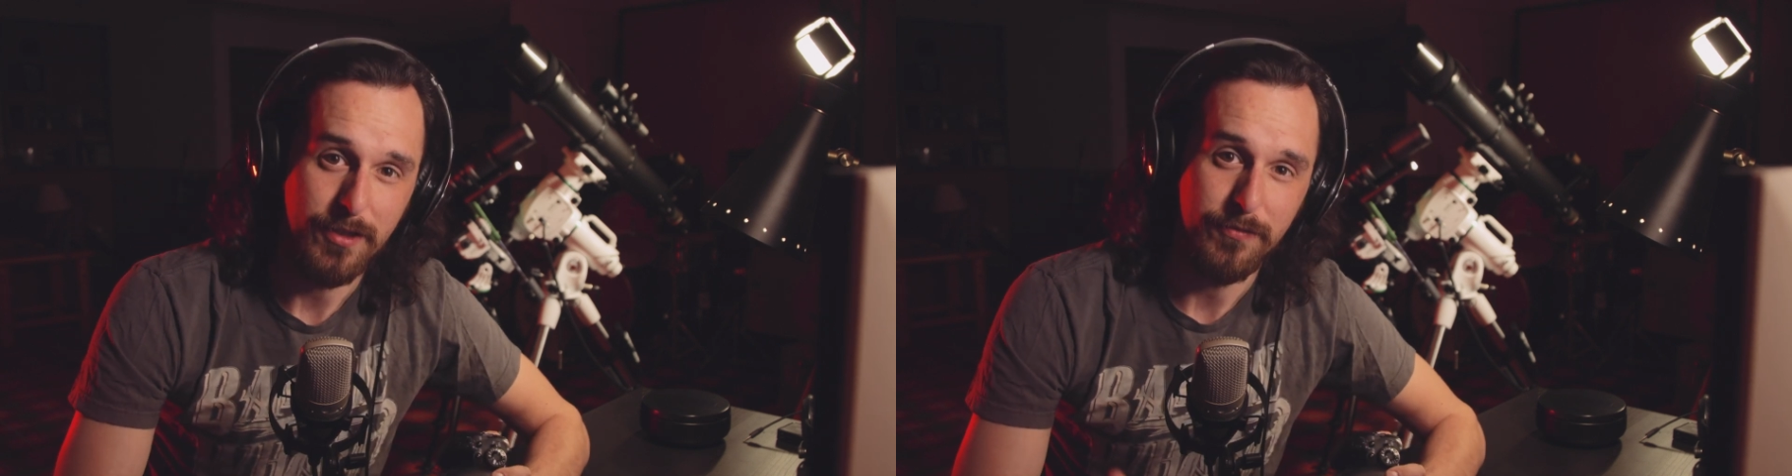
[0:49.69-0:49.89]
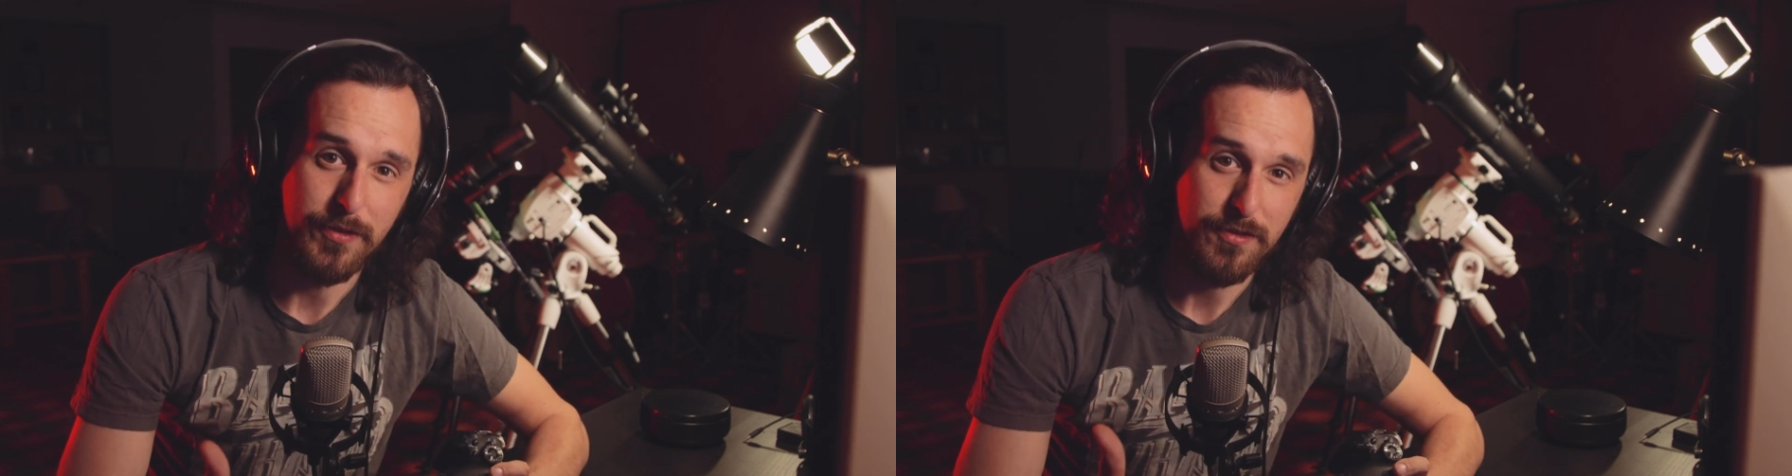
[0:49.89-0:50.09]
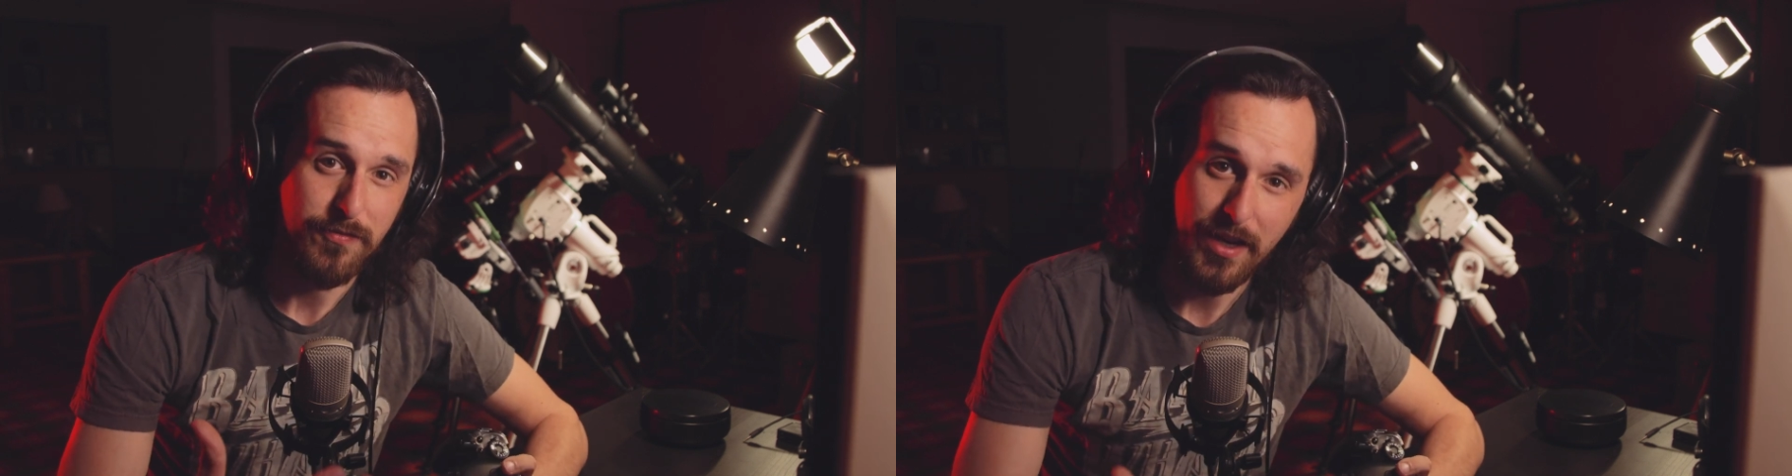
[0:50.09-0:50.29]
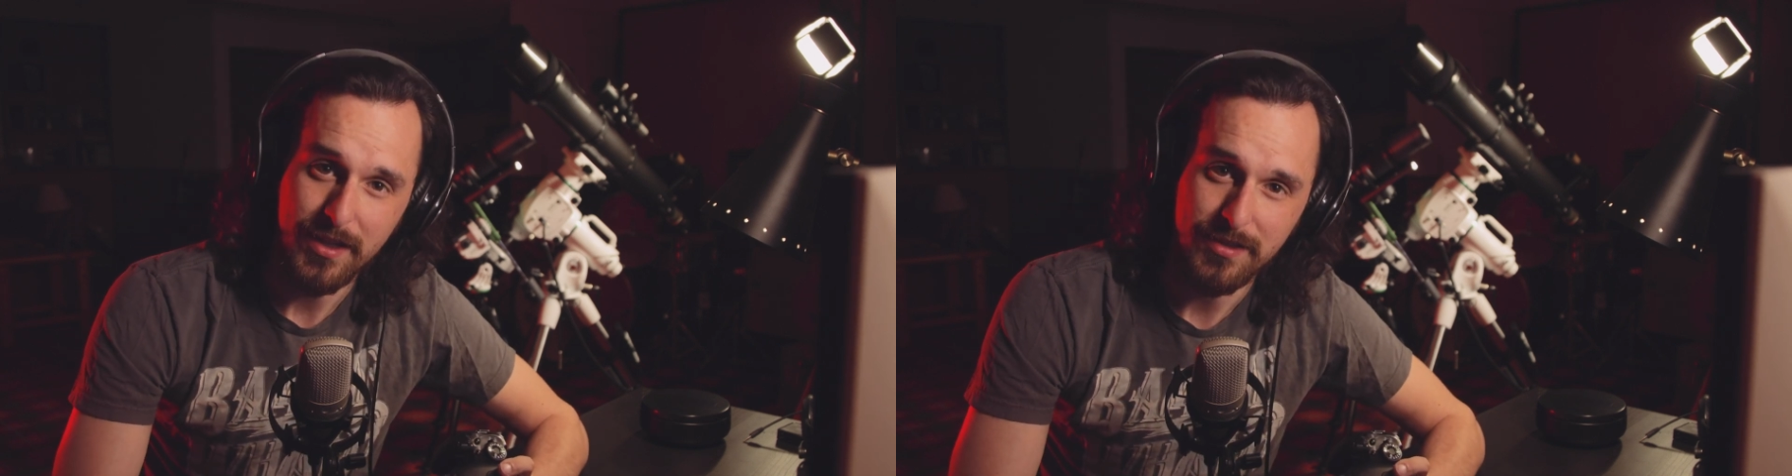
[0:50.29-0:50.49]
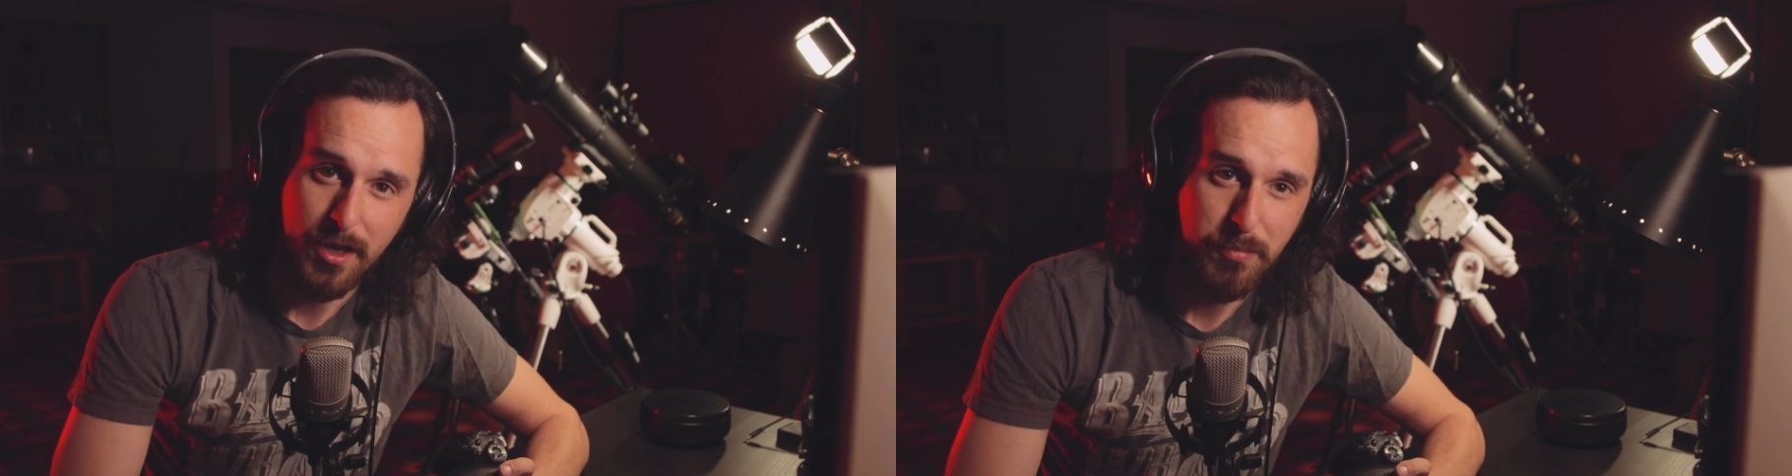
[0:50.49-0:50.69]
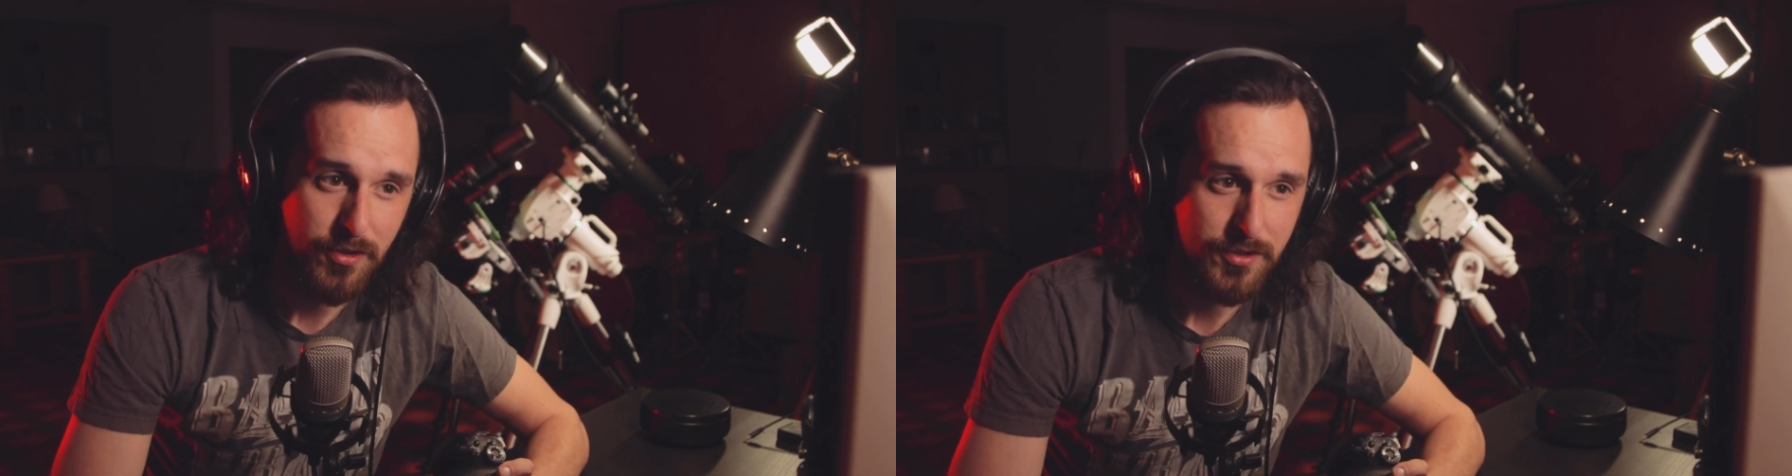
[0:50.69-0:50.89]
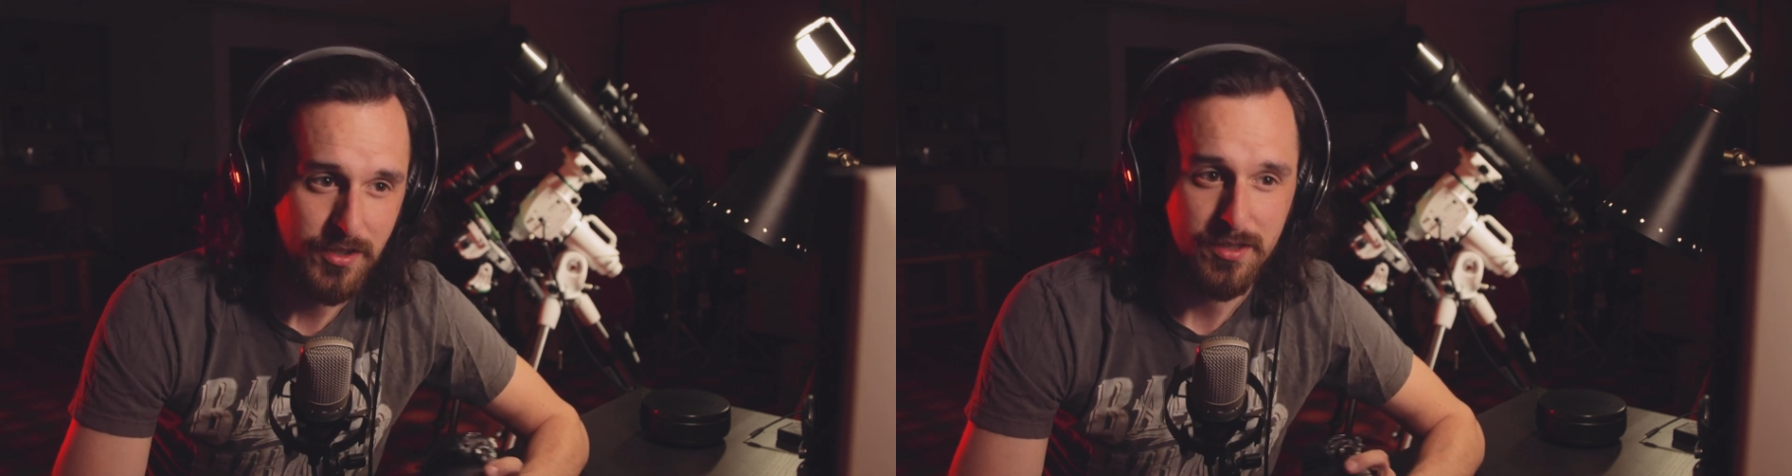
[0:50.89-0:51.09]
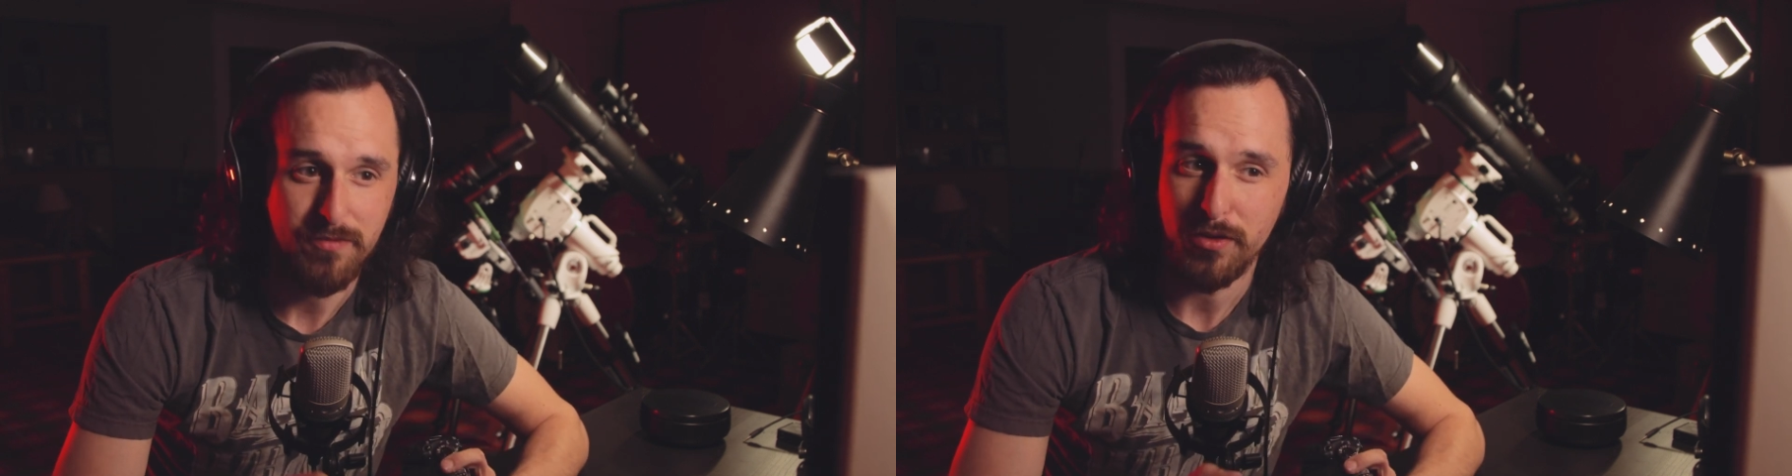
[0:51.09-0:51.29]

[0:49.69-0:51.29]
If it's fast, I apologize.